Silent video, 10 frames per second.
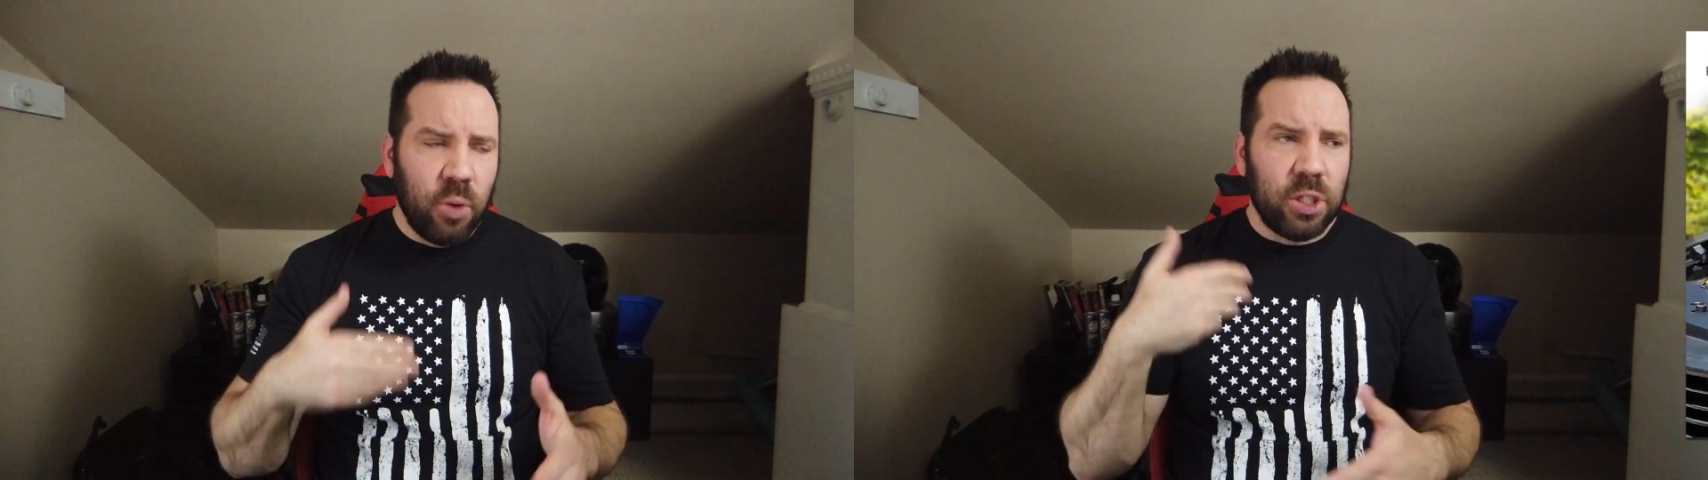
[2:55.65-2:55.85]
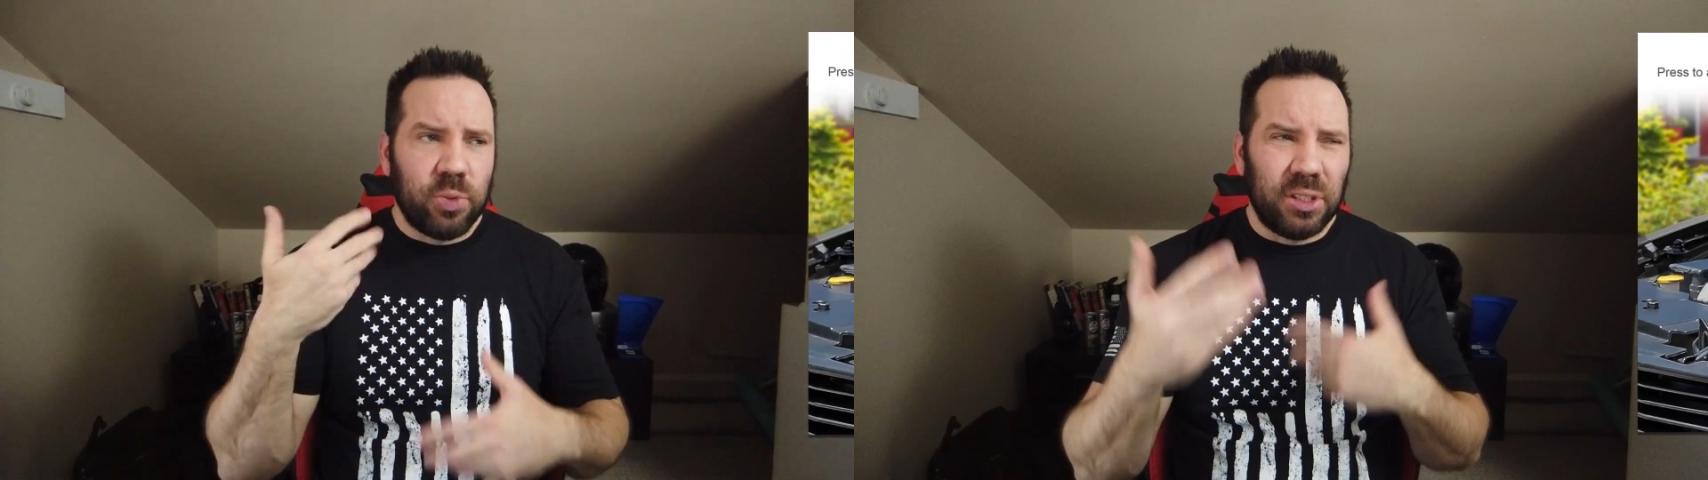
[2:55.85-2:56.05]

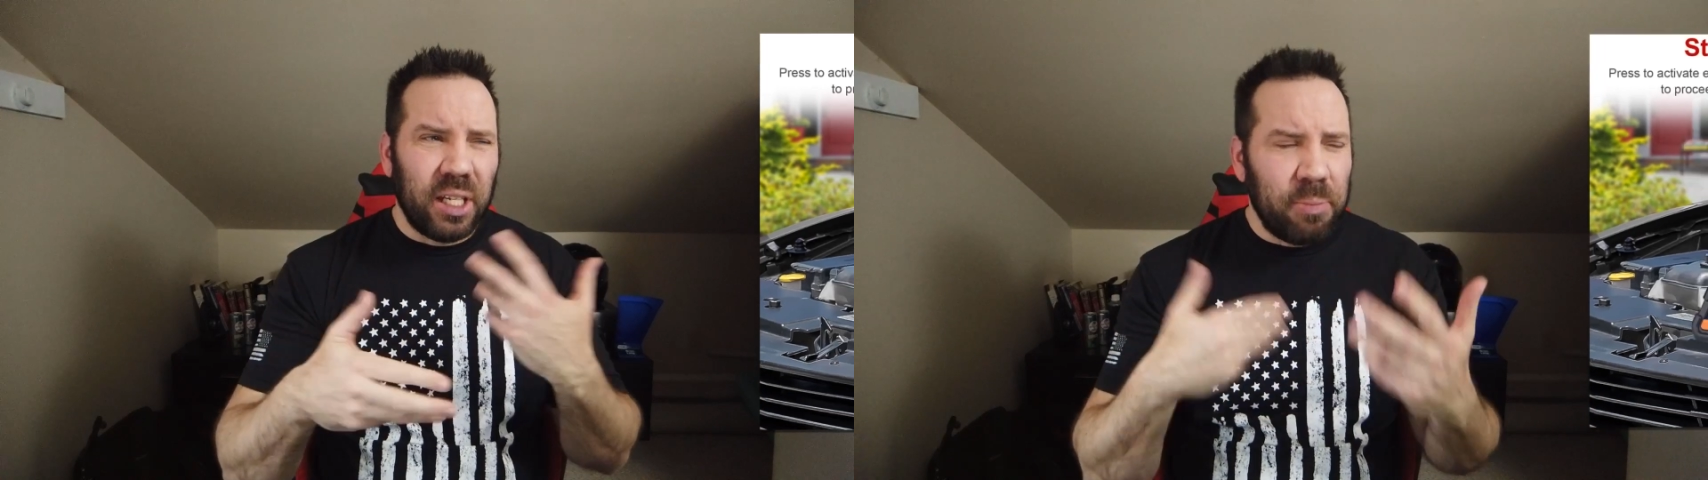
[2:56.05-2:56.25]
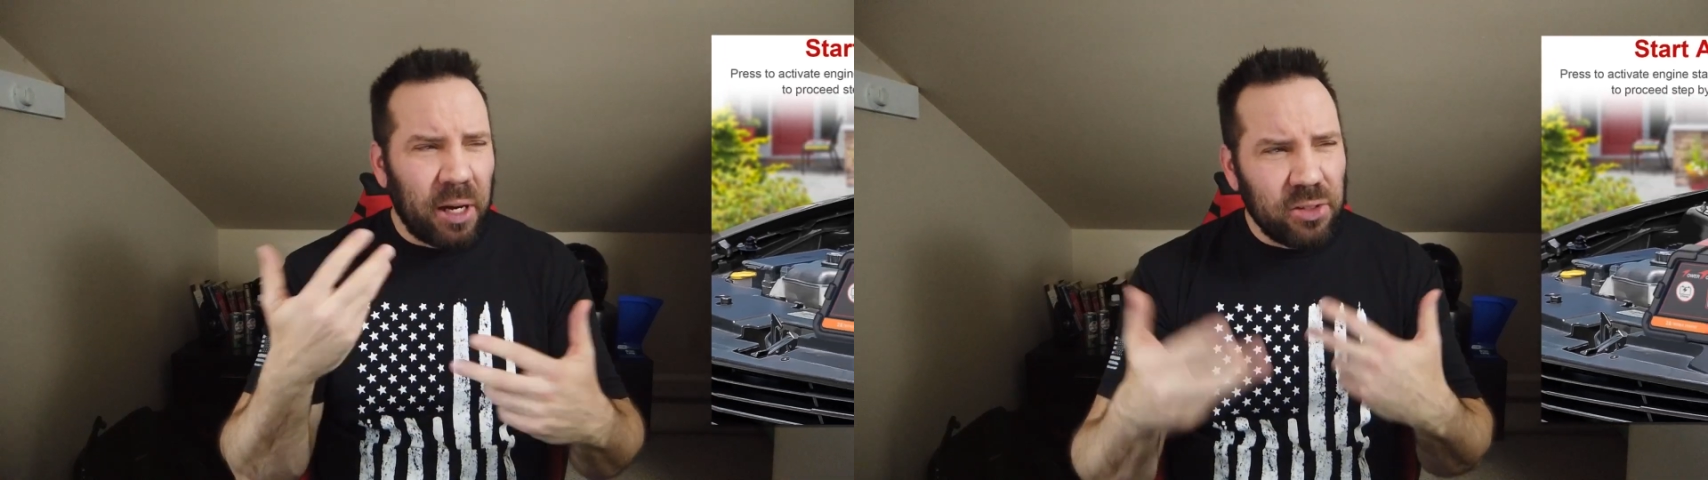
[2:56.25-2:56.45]
which will,
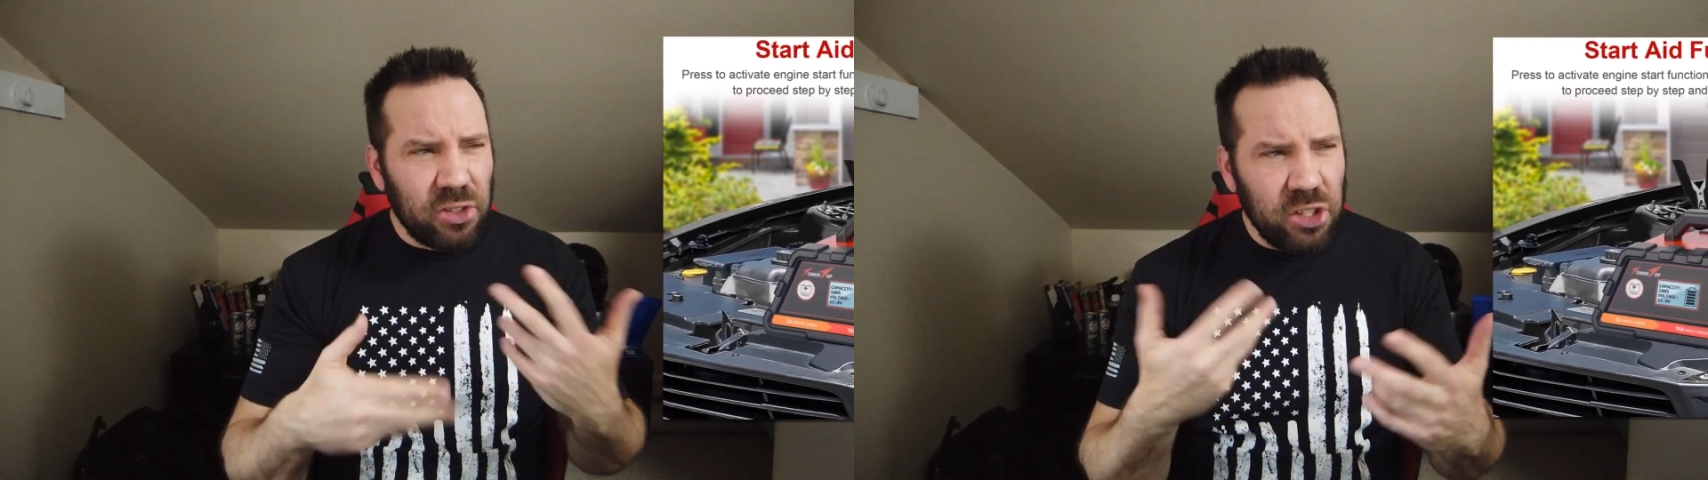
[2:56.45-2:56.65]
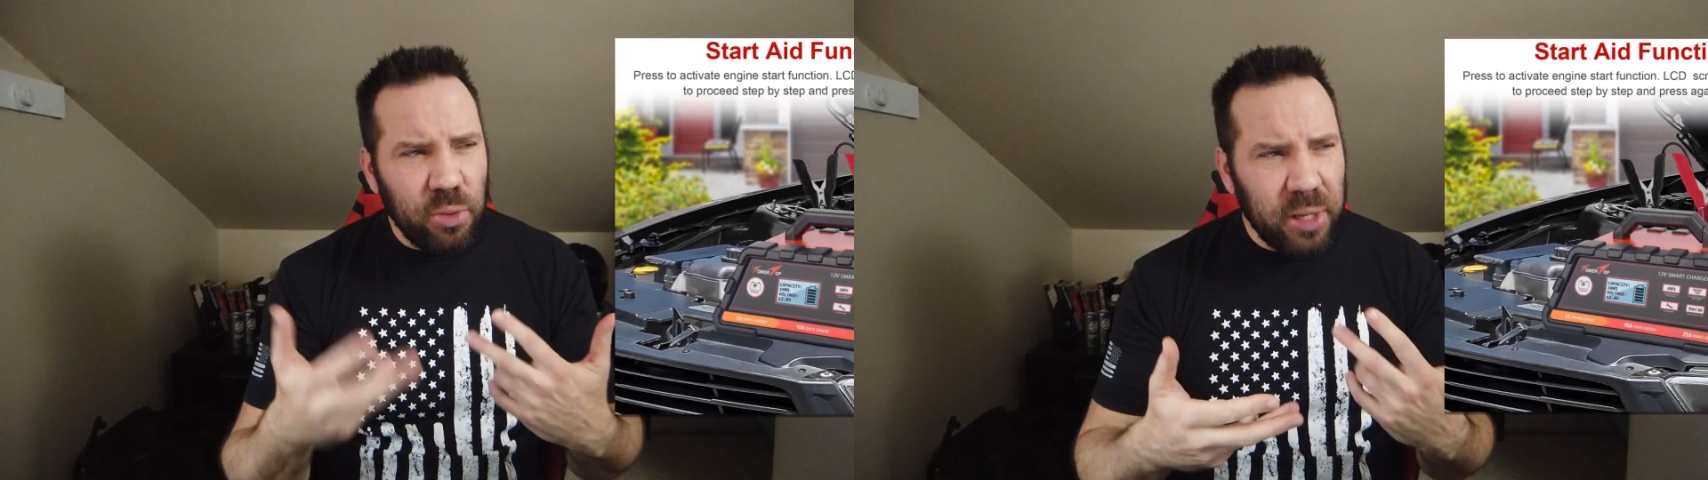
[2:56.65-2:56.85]
in about
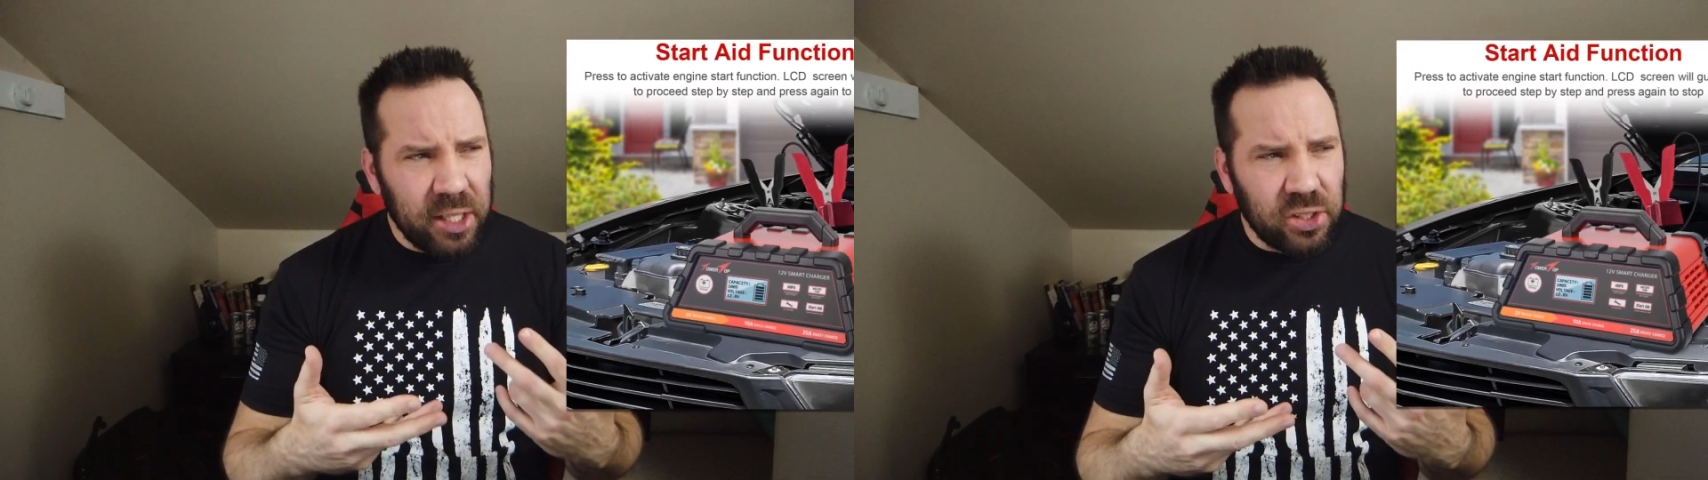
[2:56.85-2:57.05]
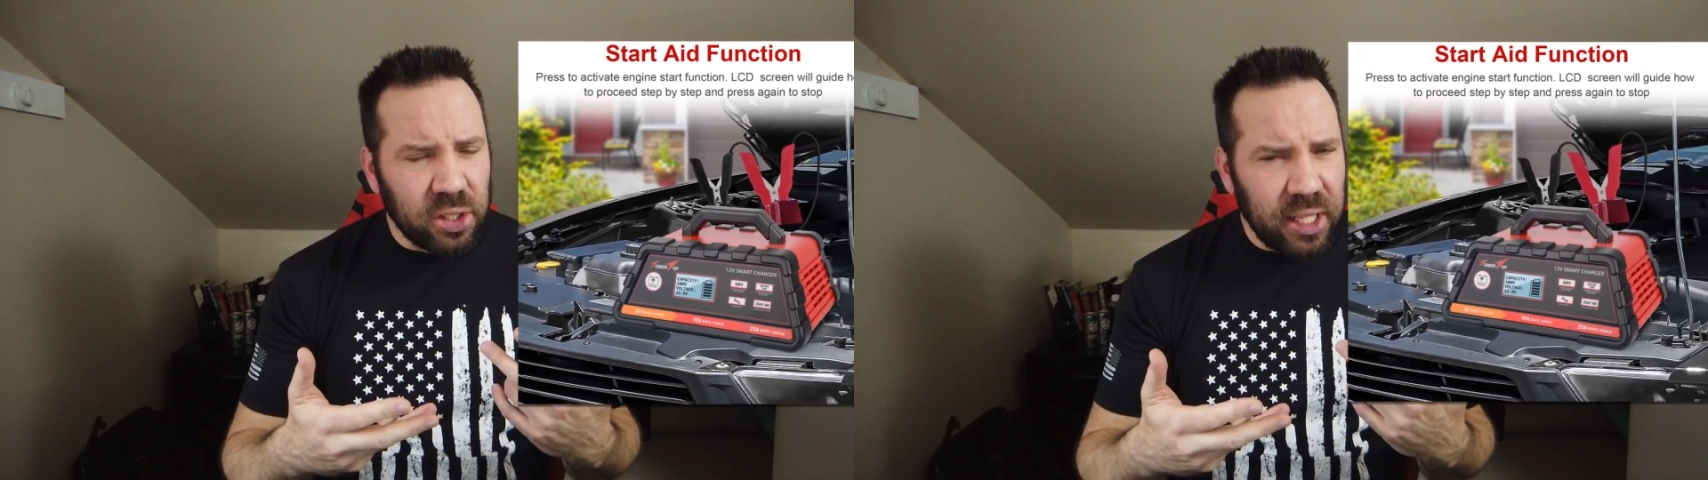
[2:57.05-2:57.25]
2
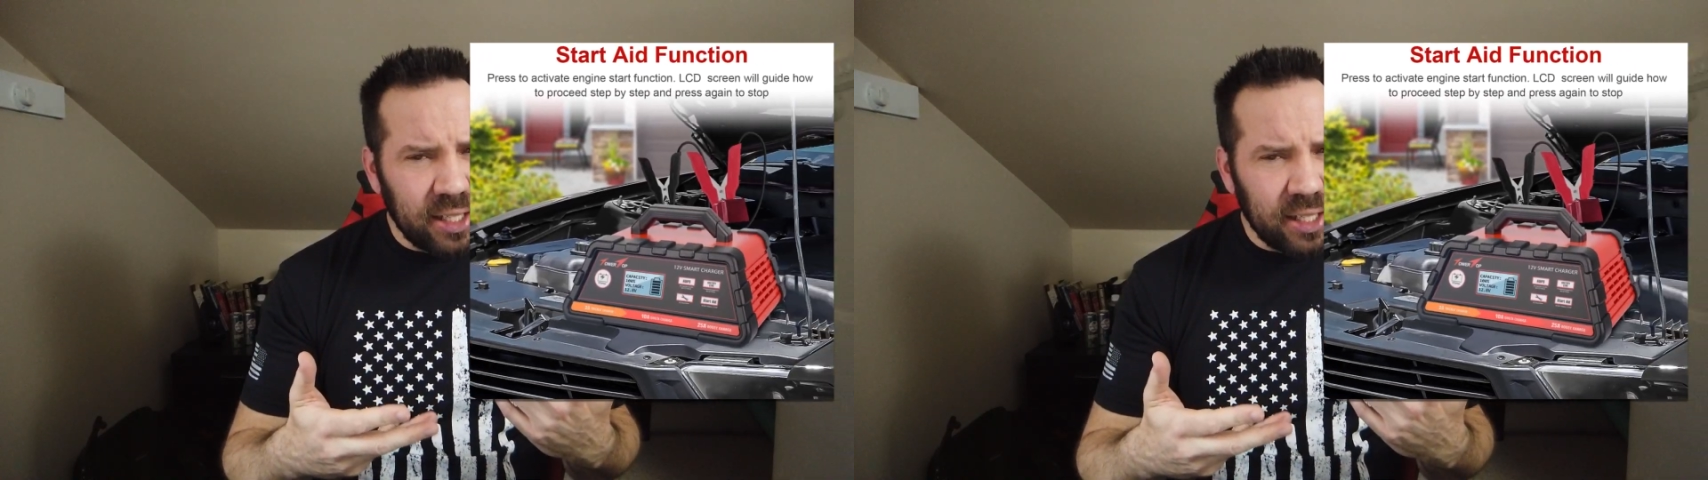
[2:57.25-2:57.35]
minutes or